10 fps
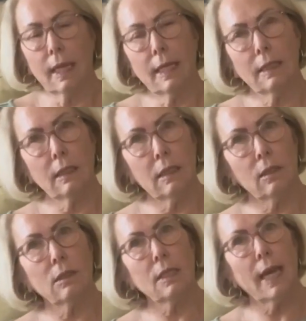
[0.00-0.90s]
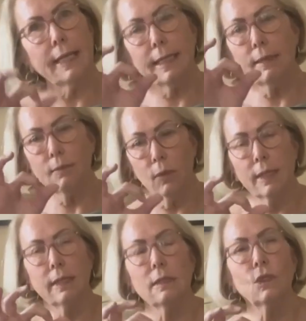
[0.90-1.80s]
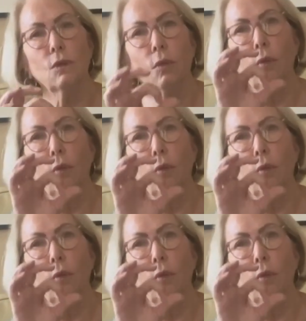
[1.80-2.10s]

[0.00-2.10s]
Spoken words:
And the little tiny ones